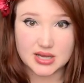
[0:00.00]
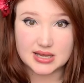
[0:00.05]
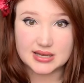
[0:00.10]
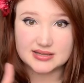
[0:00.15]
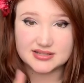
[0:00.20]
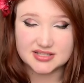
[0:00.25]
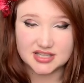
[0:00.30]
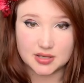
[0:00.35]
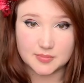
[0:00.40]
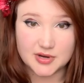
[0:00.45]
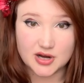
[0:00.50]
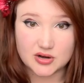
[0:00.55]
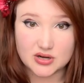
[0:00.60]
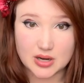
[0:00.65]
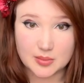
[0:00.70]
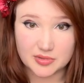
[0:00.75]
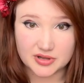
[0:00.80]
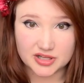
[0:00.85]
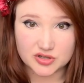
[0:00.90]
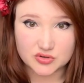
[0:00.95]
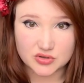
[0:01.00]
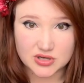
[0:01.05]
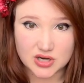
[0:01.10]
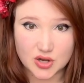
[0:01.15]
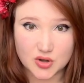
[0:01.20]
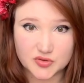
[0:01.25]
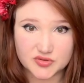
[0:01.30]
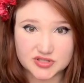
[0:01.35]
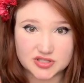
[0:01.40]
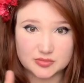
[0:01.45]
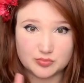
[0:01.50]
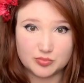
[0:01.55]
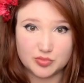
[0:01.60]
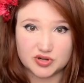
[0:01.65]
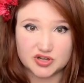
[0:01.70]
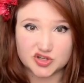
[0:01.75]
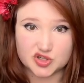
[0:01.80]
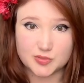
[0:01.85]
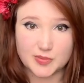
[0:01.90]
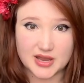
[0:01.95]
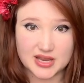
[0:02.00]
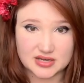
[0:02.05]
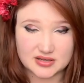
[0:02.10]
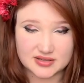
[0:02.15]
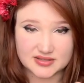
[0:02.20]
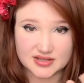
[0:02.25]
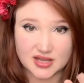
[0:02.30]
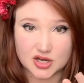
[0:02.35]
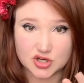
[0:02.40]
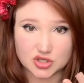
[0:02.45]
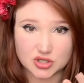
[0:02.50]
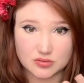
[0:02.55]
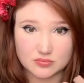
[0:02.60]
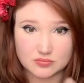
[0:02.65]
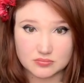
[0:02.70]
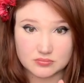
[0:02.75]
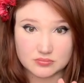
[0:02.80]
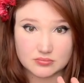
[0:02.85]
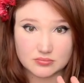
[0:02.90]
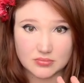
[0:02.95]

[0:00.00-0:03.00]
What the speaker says: send me your double entry notes, participate in discussion.